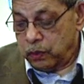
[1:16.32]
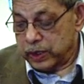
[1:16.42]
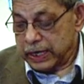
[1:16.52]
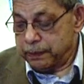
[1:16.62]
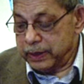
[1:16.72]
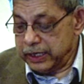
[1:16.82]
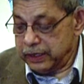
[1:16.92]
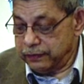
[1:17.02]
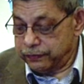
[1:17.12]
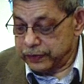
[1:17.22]
What I
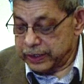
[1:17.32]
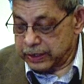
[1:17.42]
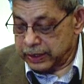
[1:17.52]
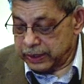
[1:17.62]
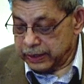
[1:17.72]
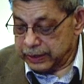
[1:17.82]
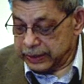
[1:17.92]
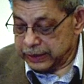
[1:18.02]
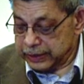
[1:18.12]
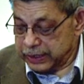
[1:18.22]
believe
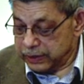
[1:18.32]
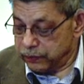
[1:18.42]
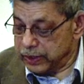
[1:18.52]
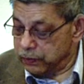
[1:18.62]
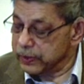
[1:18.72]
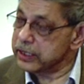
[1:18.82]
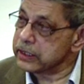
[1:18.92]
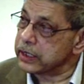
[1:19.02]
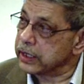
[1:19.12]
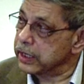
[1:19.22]
that we are
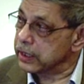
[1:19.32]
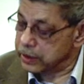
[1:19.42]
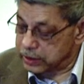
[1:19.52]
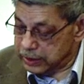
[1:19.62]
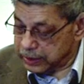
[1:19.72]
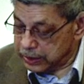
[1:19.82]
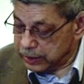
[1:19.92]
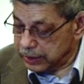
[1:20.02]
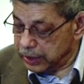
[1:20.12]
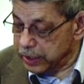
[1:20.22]
witnessing here is
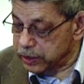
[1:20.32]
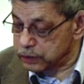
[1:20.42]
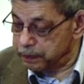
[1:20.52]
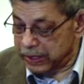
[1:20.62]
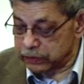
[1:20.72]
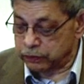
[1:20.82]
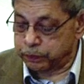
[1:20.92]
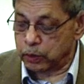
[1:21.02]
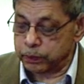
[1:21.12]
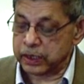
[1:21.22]
the latest bout of
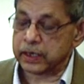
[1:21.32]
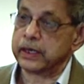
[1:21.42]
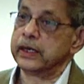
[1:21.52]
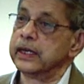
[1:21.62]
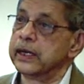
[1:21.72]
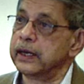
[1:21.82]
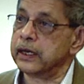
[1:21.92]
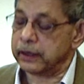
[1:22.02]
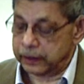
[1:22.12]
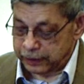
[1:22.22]
popular
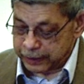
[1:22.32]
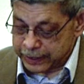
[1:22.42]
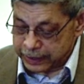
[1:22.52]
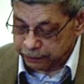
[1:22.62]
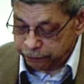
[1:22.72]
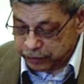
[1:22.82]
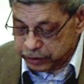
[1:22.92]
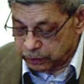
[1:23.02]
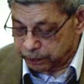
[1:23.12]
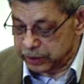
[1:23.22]
and
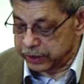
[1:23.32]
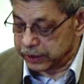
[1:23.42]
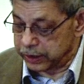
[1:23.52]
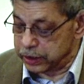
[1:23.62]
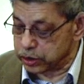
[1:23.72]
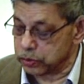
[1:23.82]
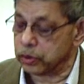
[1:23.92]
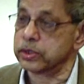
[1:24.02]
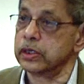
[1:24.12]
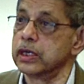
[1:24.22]
official political
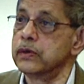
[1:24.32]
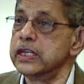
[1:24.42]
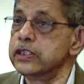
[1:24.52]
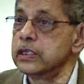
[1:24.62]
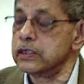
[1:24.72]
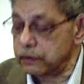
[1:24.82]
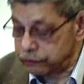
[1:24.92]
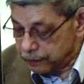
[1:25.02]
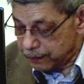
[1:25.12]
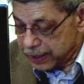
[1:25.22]
discourse on the questions
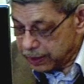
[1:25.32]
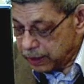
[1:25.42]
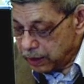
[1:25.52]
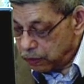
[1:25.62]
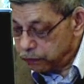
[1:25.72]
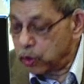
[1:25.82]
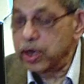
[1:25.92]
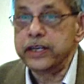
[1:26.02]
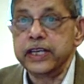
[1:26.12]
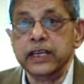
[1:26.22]
of
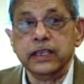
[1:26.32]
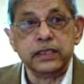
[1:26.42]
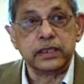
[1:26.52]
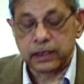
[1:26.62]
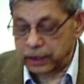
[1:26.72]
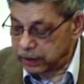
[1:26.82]
loyalties,